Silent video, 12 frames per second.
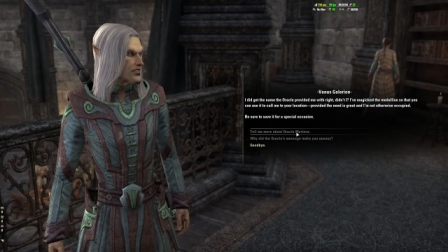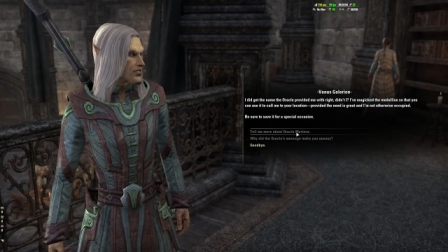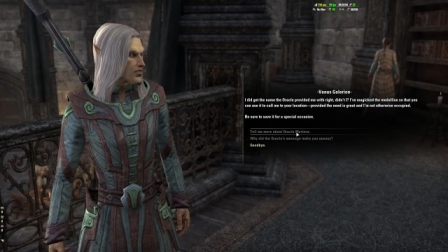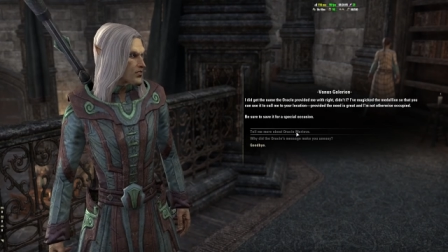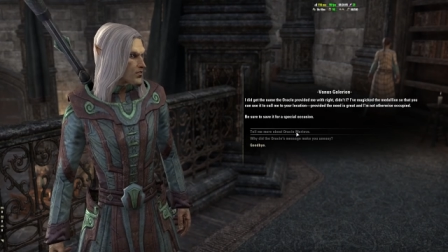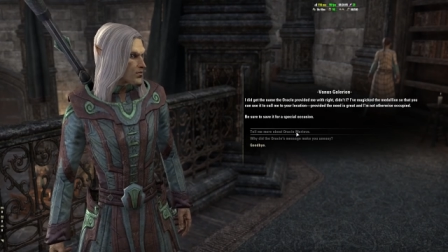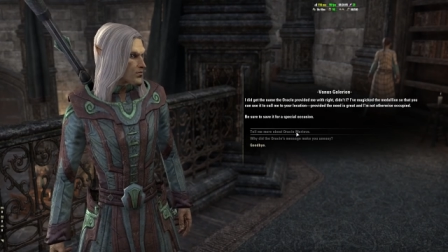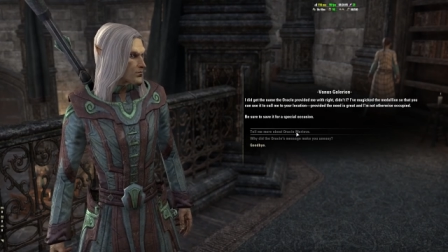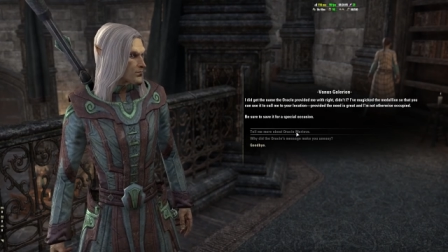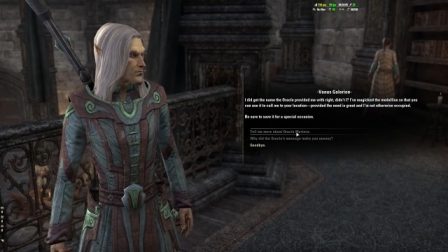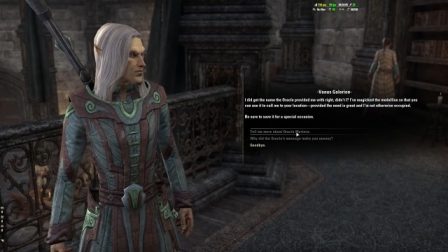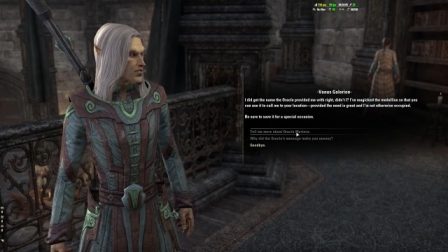I did
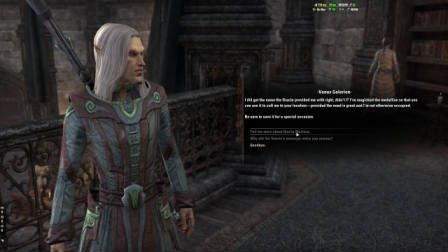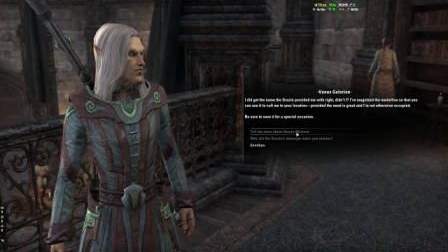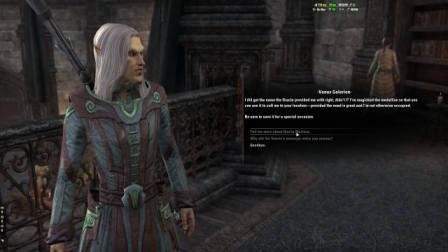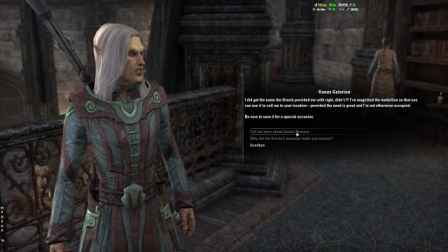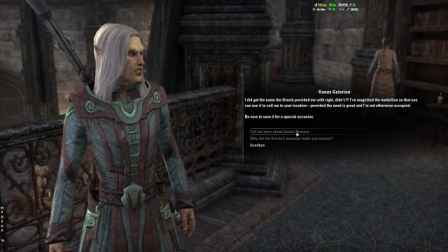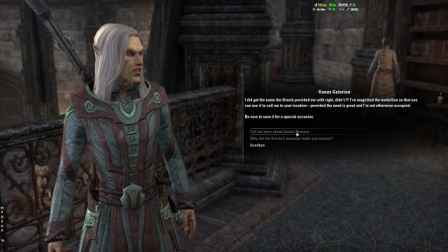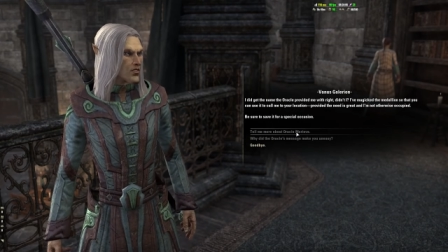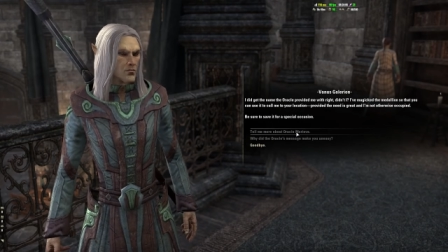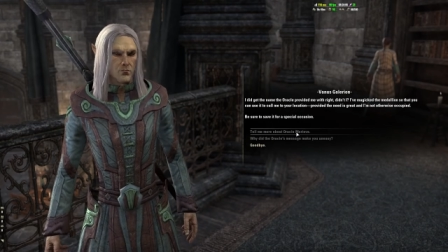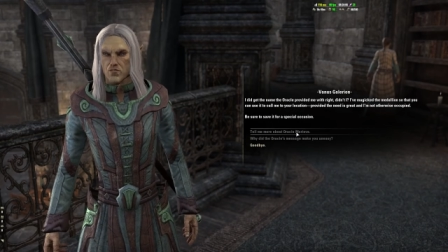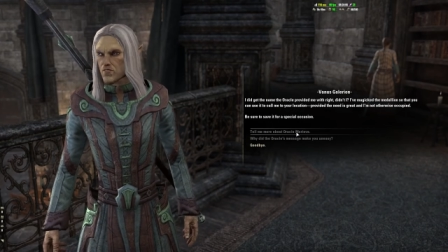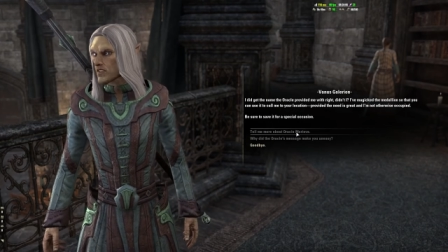get the name the
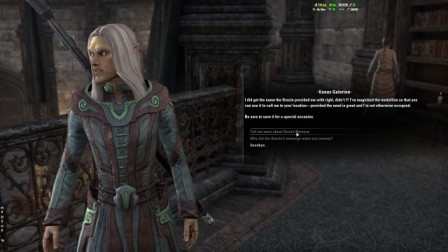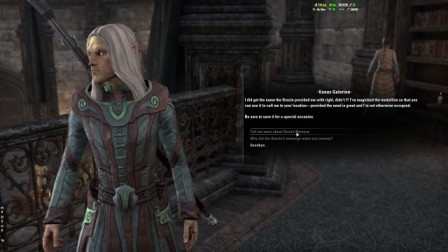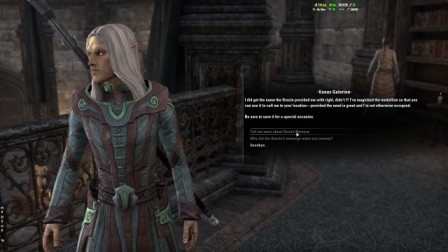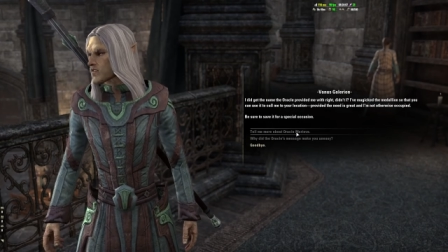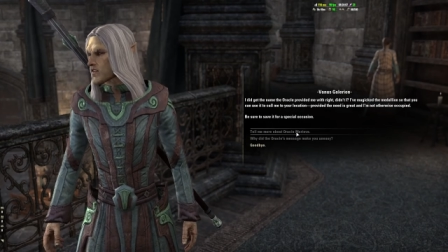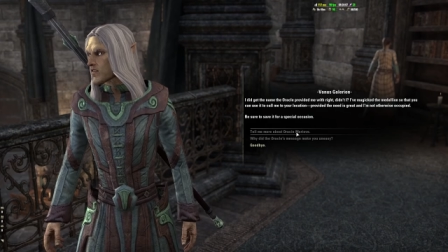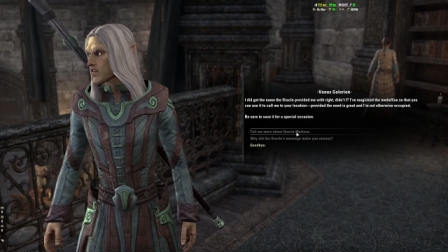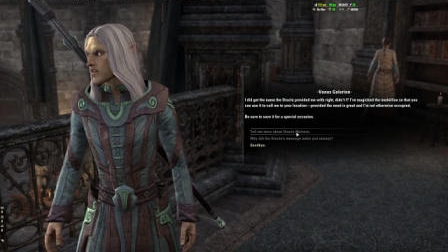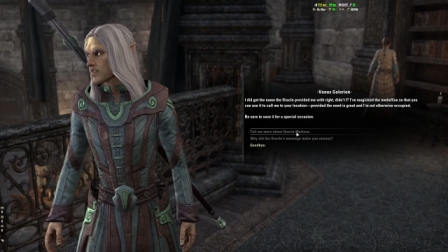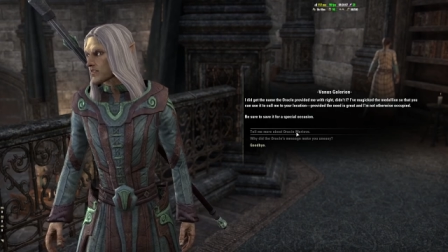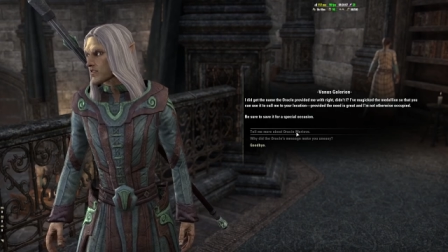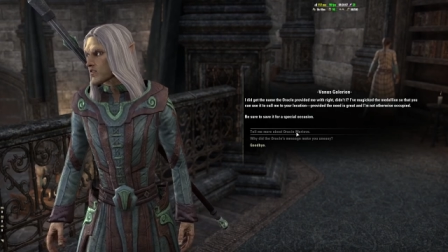Oracle provided me with
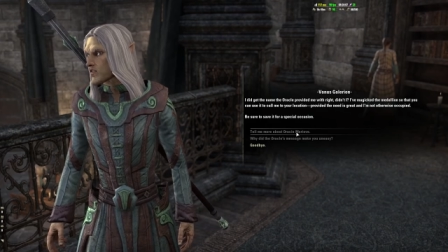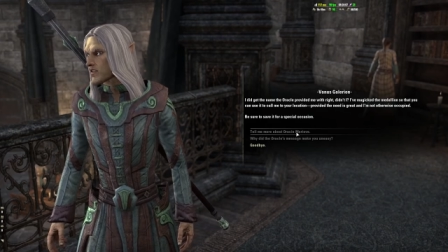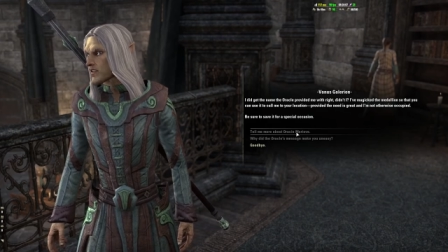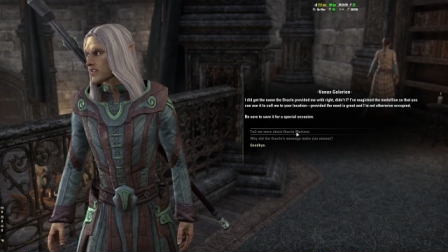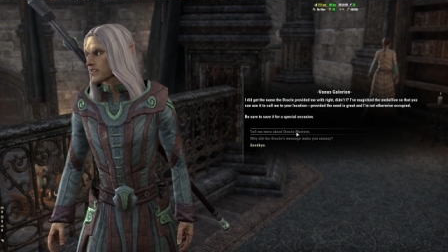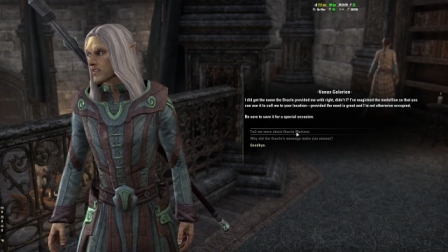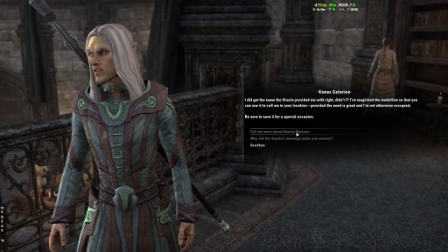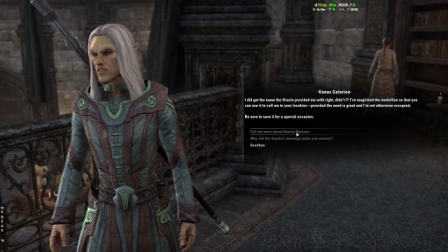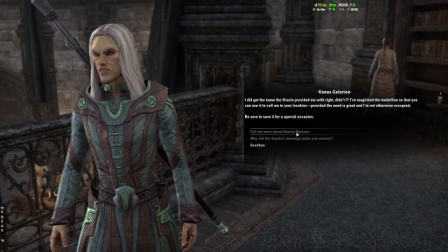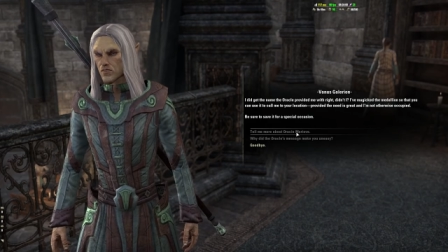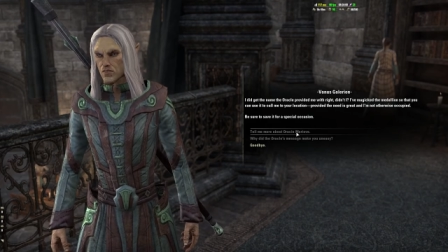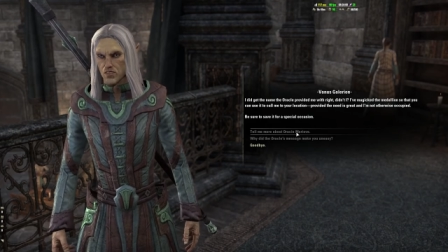right, didn't I?
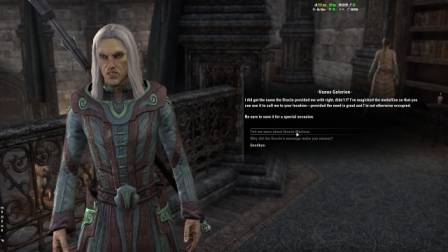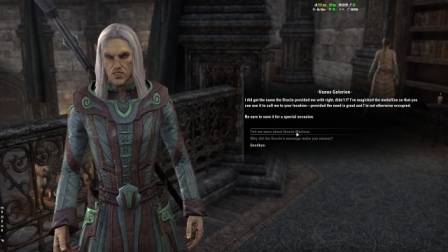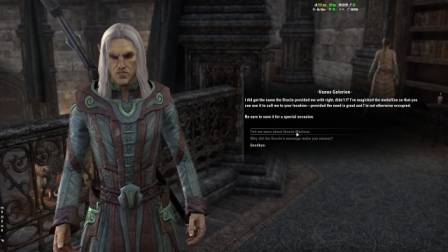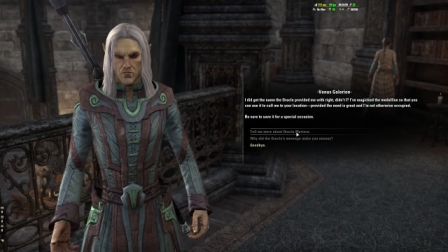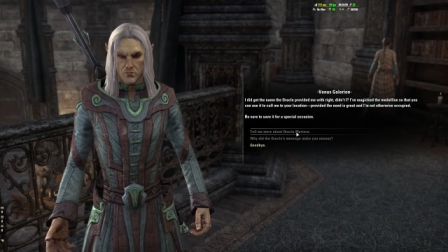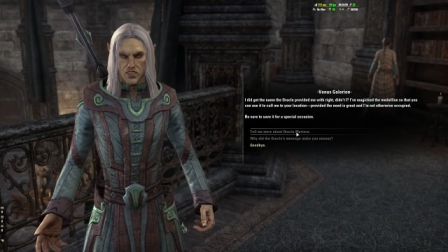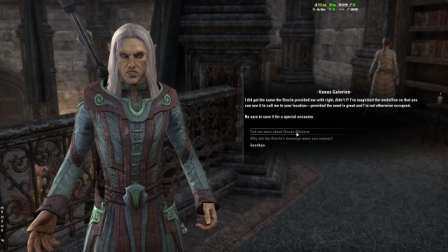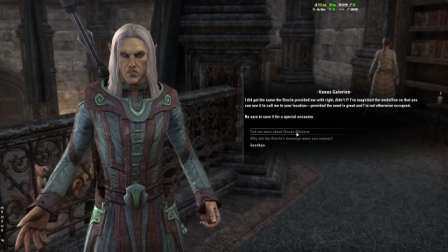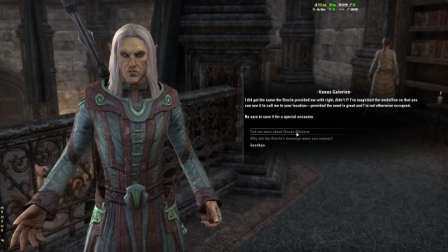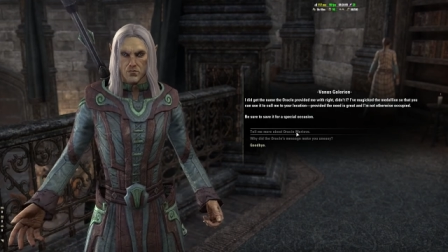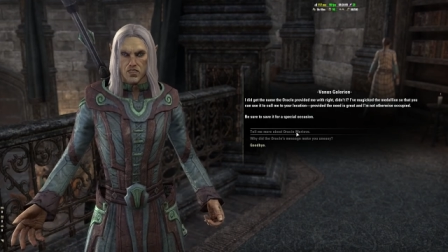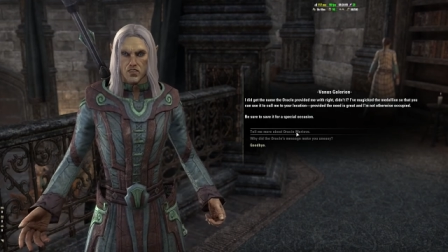You better I have.
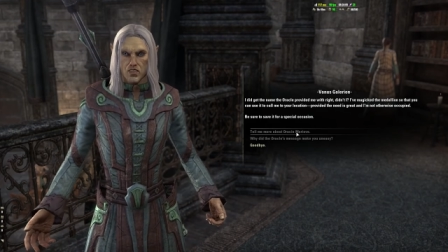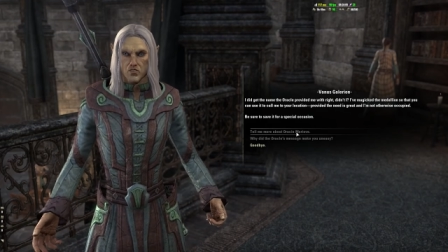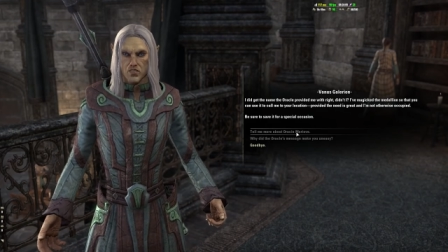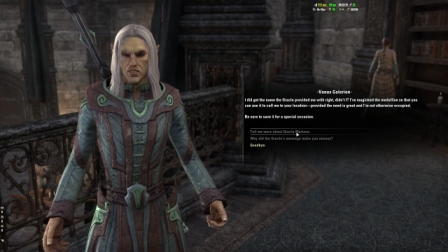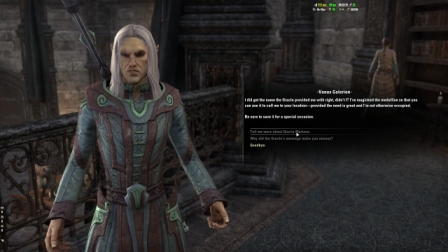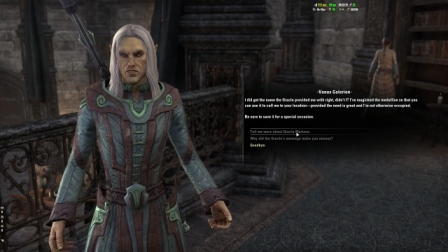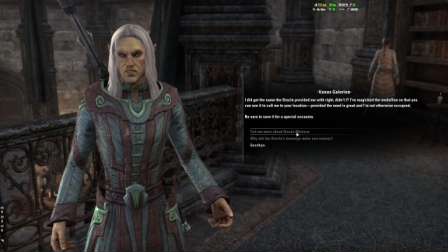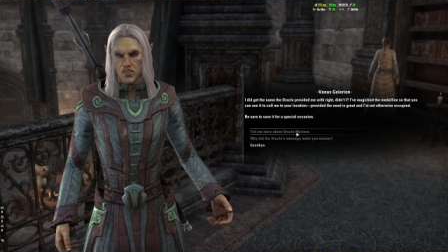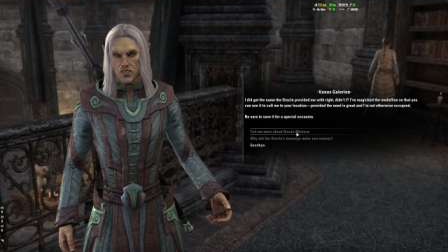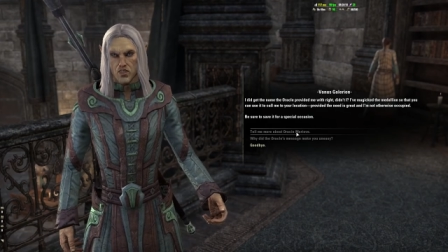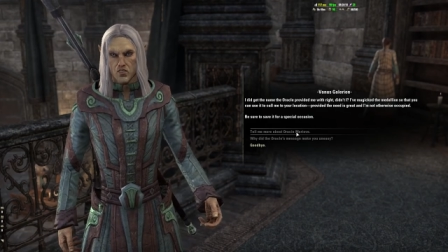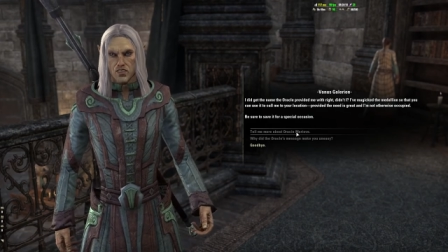Magic the medallion so that
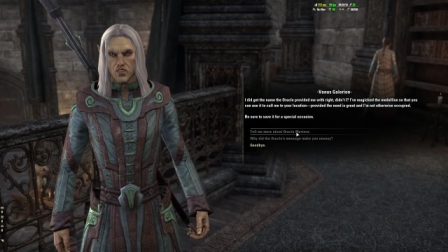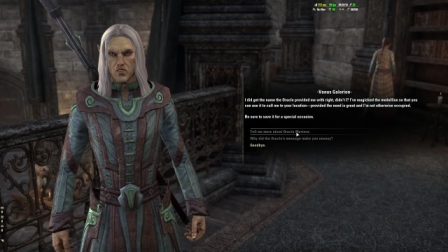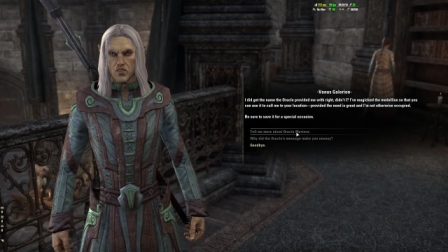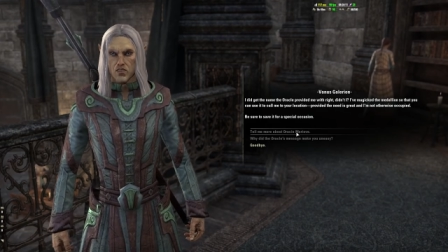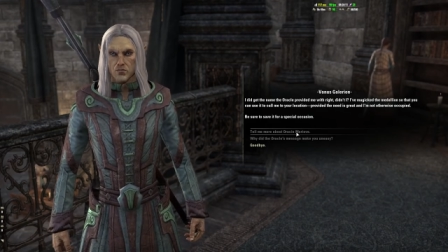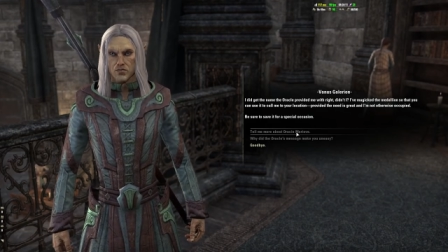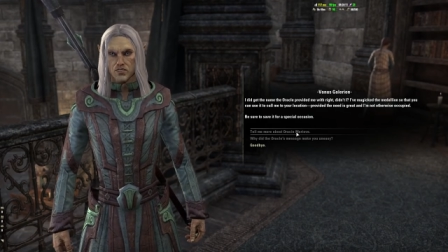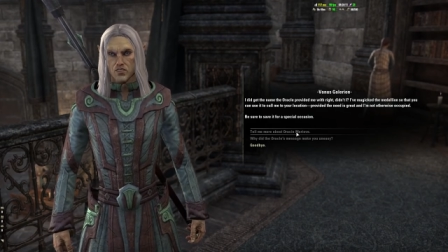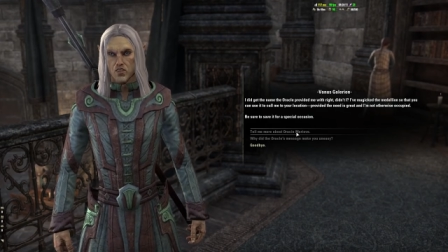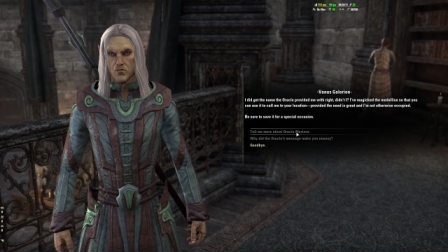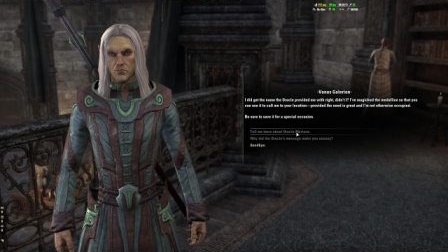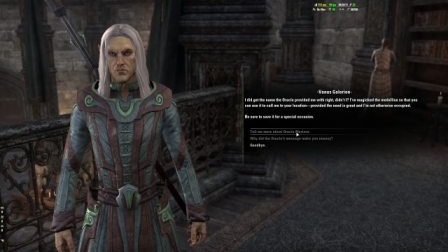you can use it to call me to your